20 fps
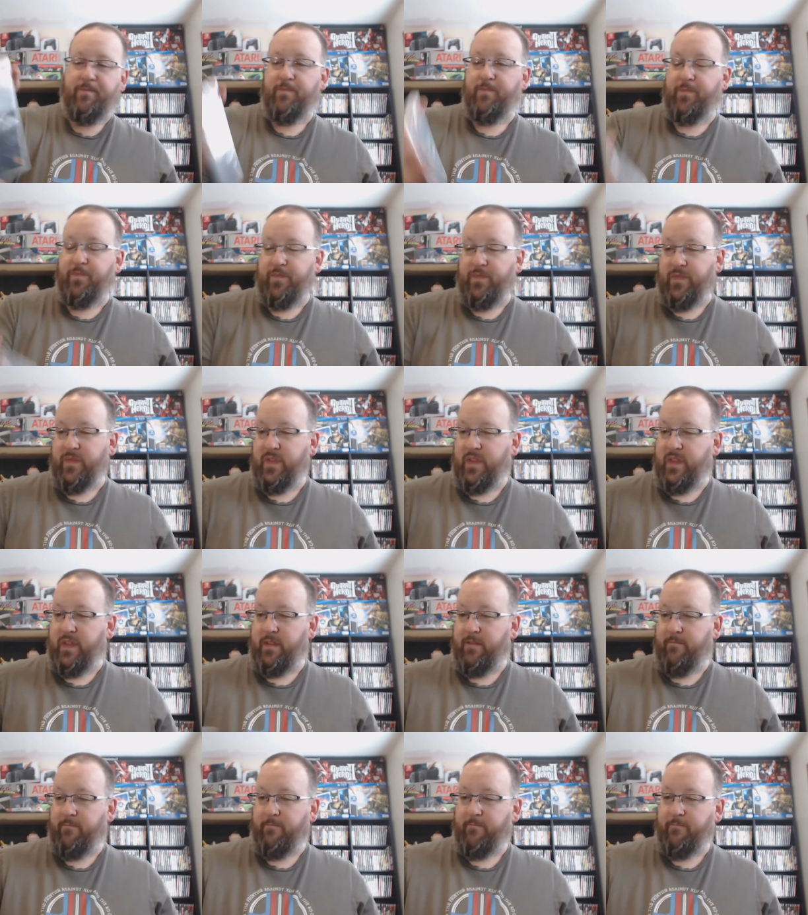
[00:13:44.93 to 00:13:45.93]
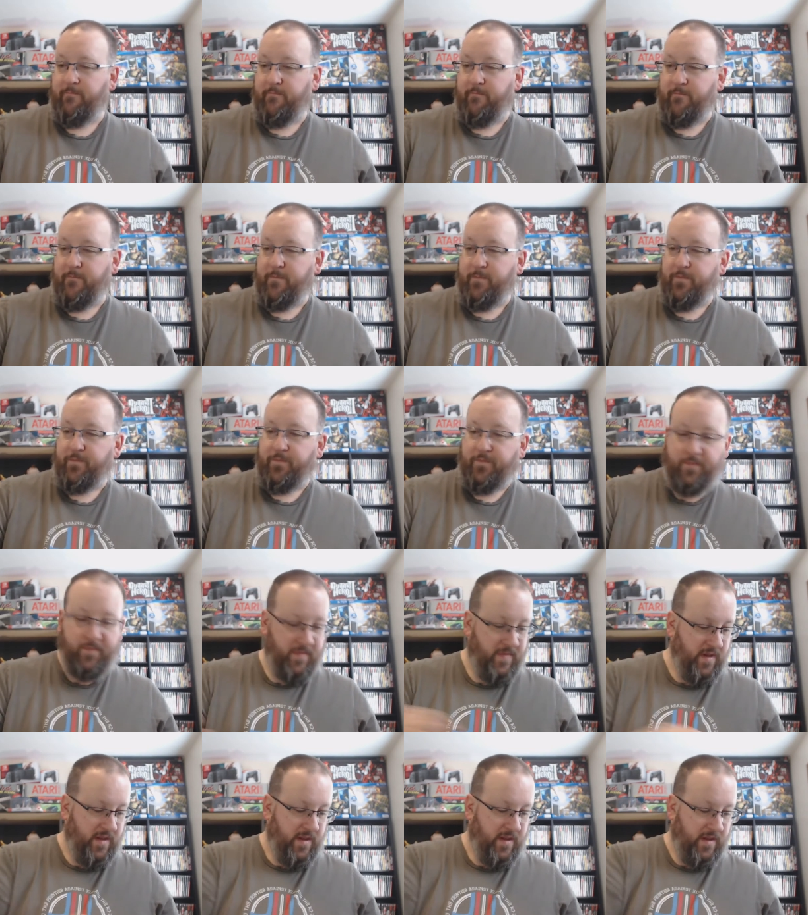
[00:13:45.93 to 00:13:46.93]

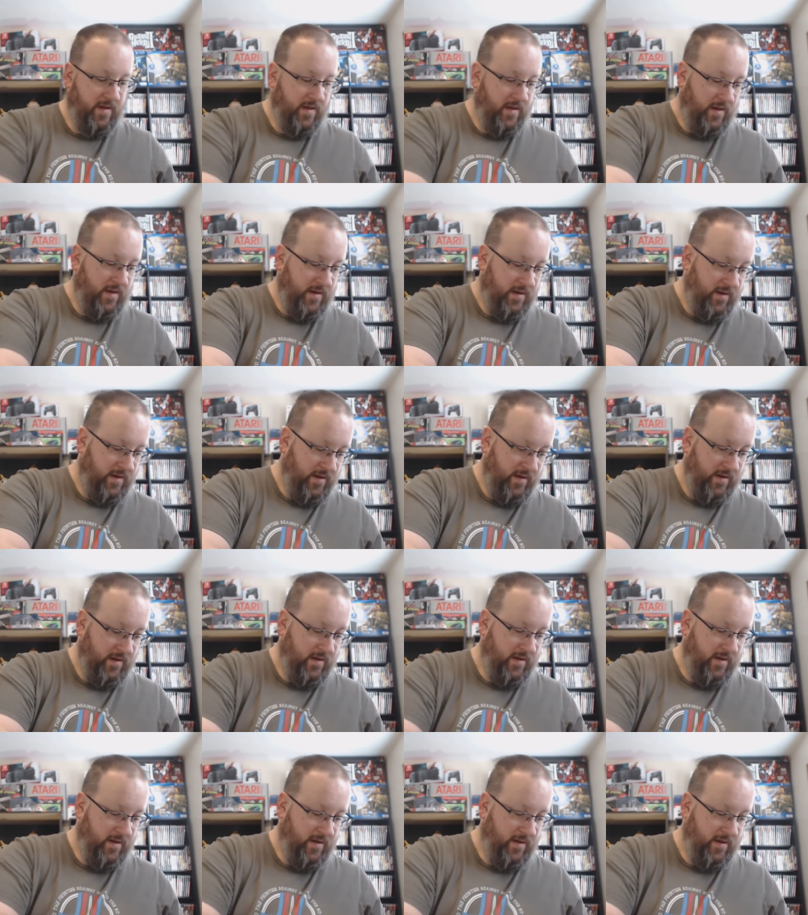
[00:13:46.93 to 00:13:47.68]
(no one is talking)